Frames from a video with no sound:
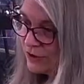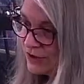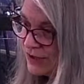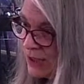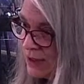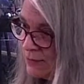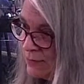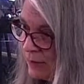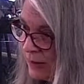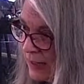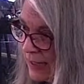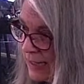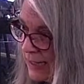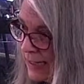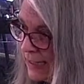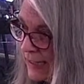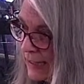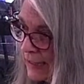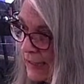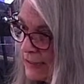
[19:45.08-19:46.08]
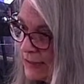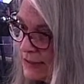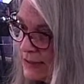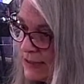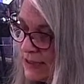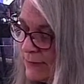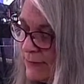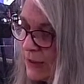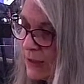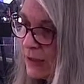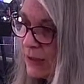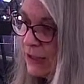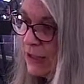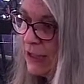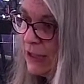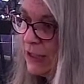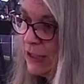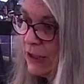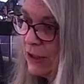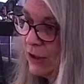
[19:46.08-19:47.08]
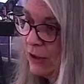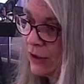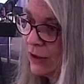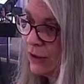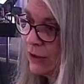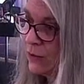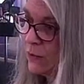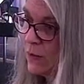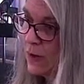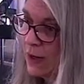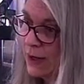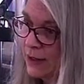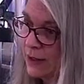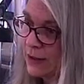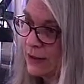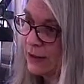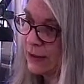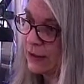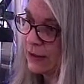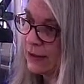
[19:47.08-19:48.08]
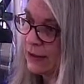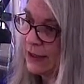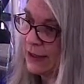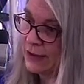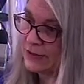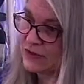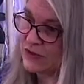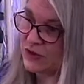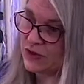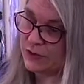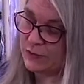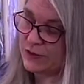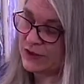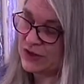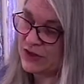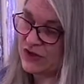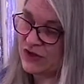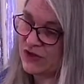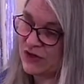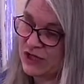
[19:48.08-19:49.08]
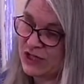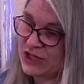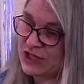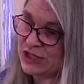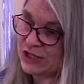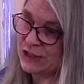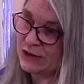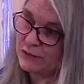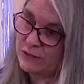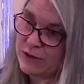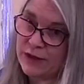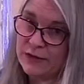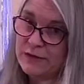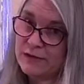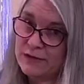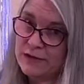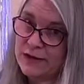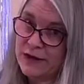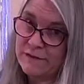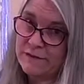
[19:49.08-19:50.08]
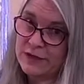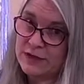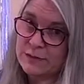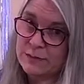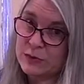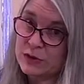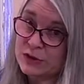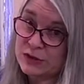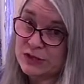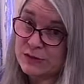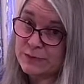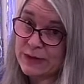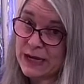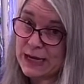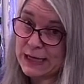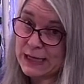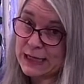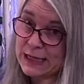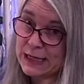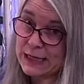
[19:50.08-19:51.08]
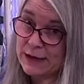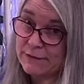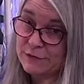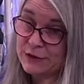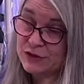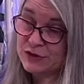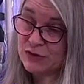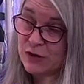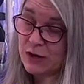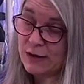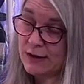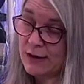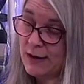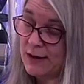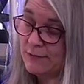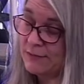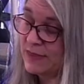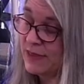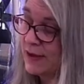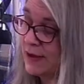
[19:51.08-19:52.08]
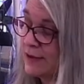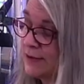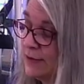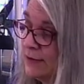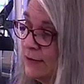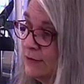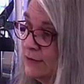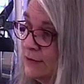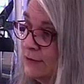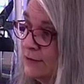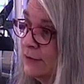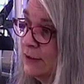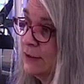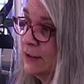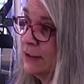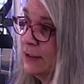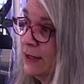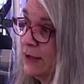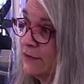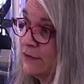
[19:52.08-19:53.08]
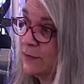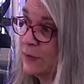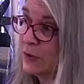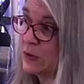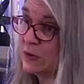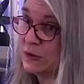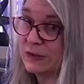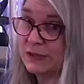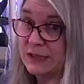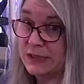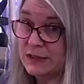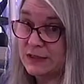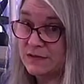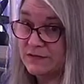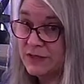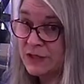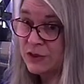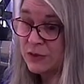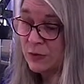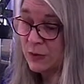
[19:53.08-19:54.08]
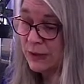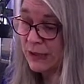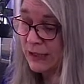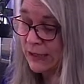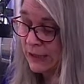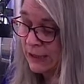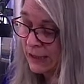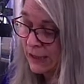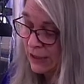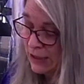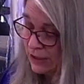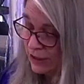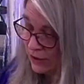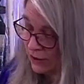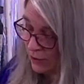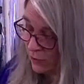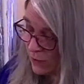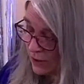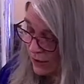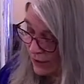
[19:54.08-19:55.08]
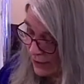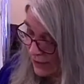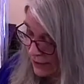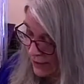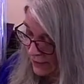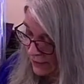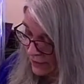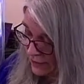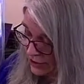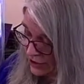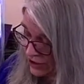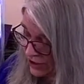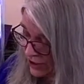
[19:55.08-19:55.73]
you're done playing, typically you're going to want to cancel your registration and rather than having to push back in every draw knob that you have pulled individually, you'll want to hit the